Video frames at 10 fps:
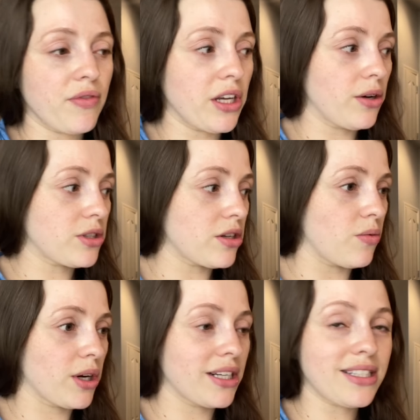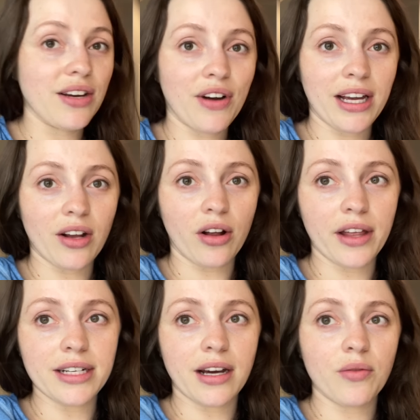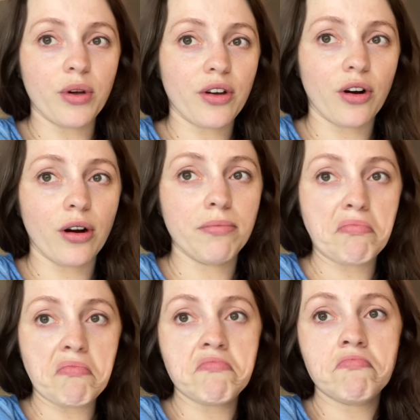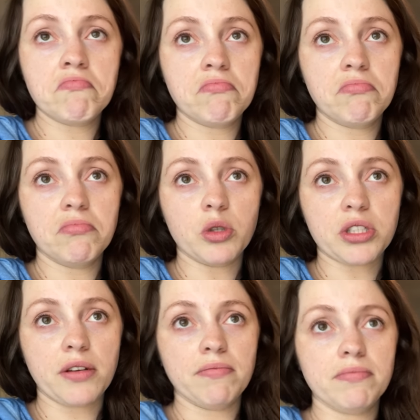videos. So we're going to see if I can get all that done with her. We'll see.